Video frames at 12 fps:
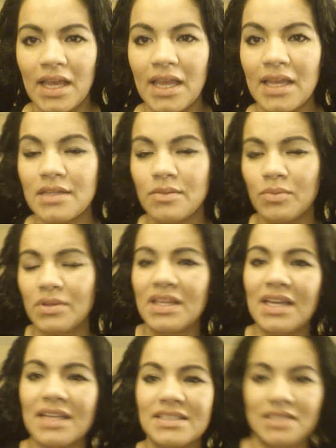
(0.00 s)
And one
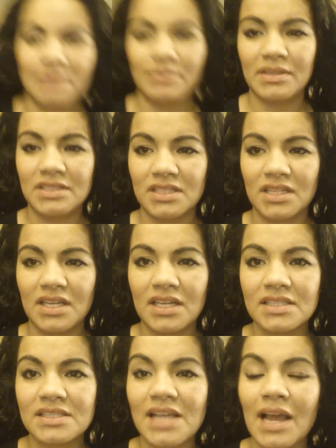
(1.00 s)
thing I didn't mention
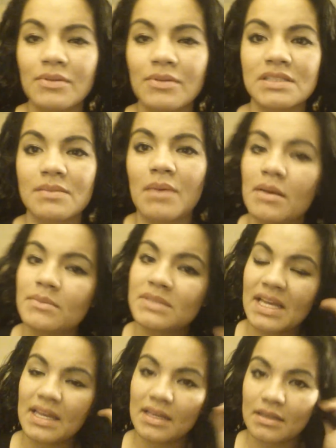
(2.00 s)
is high-risk moms
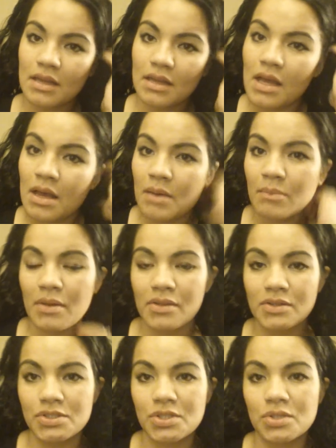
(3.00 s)
and
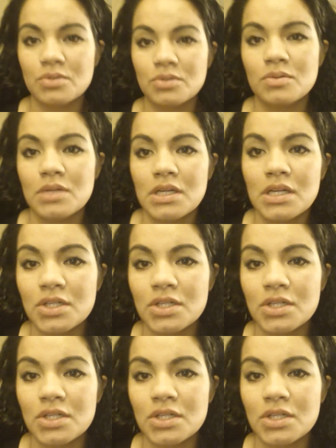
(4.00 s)
mothers who